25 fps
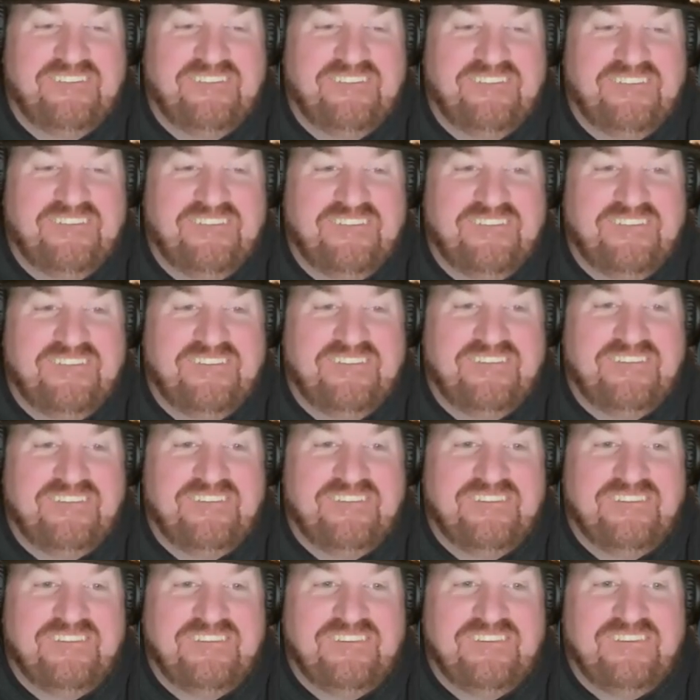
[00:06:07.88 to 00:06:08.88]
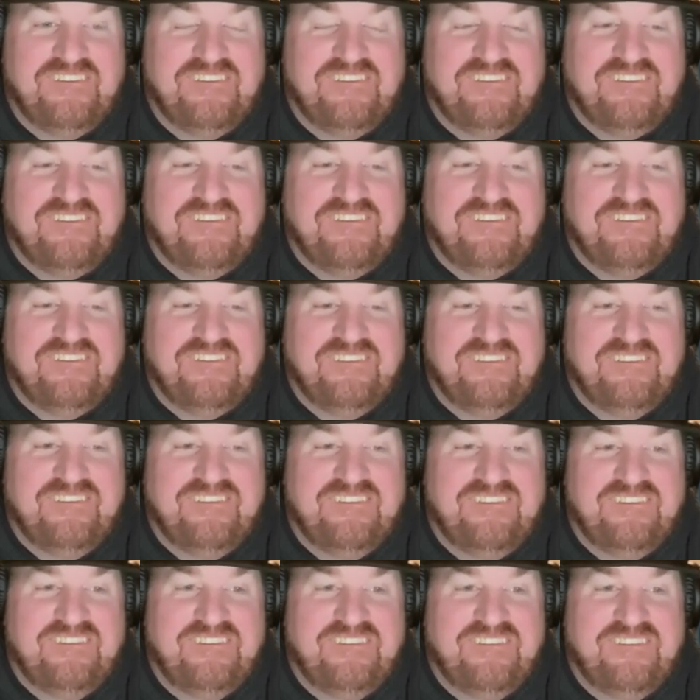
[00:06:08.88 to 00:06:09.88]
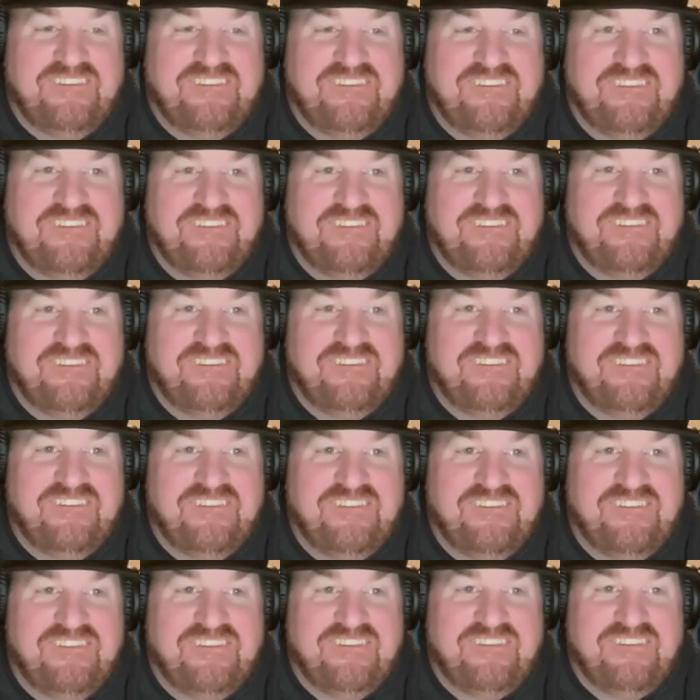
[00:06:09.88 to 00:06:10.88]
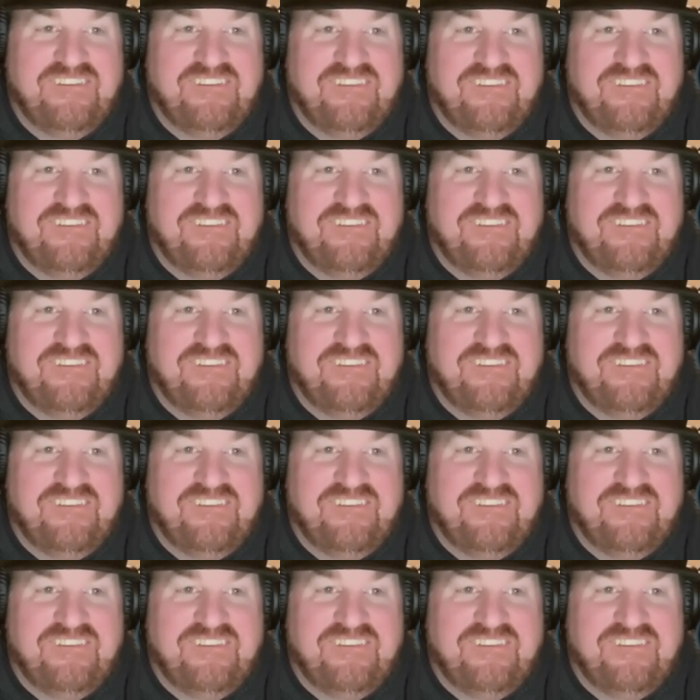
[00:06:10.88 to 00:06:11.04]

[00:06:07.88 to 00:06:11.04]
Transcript: (not speaking)